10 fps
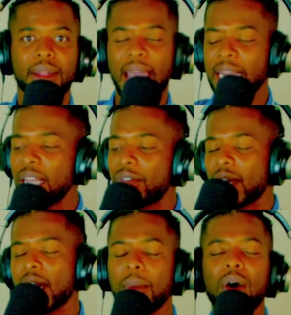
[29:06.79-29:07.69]
Now,
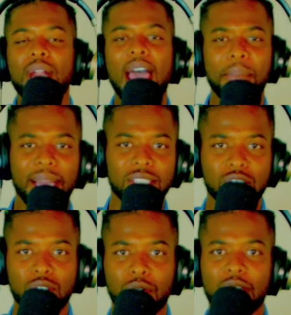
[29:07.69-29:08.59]
Nivea, come on out about your
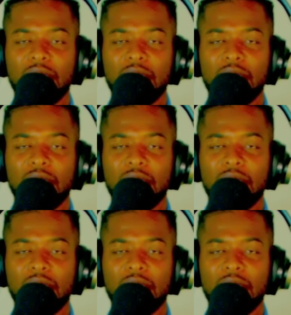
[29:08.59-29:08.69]
story.